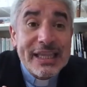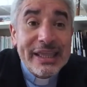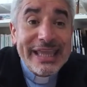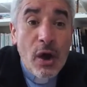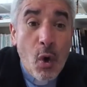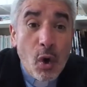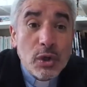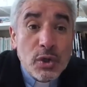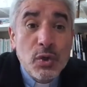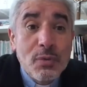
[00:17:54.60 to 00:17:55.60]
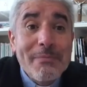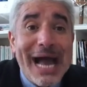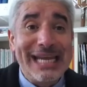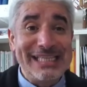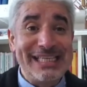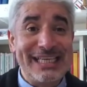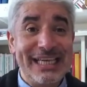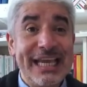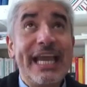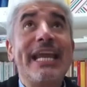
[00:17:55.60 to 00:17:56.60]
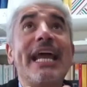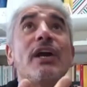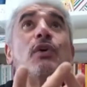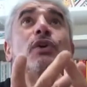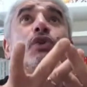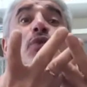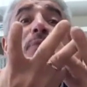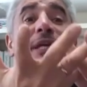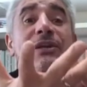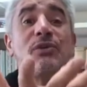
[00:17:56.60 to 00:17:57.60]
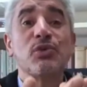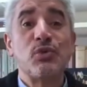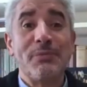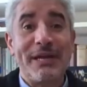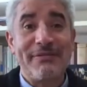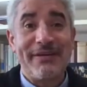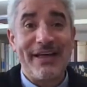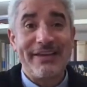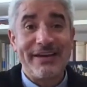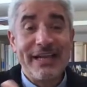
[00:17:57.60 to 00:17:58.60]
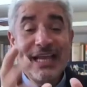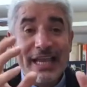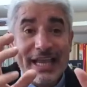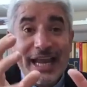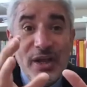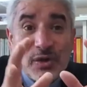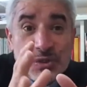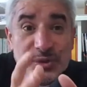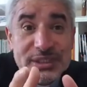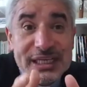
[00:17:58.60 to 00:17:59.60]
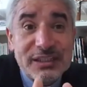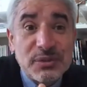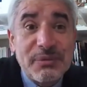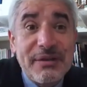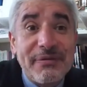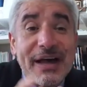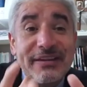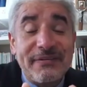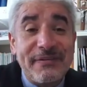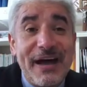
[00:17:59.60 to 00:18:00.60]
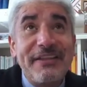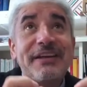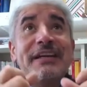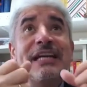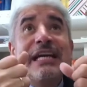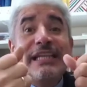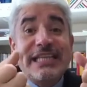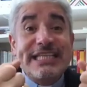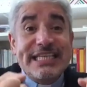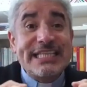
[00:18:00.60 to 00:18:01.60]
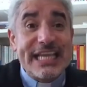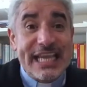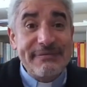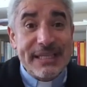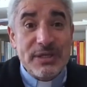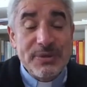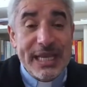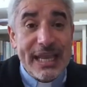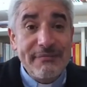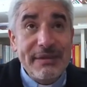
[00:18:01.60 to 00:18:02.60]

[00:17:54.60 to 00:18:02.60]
the whole humanity and I am going to bring you to my Father. And I am going to tell to my Father, Father, this is the gift that you gave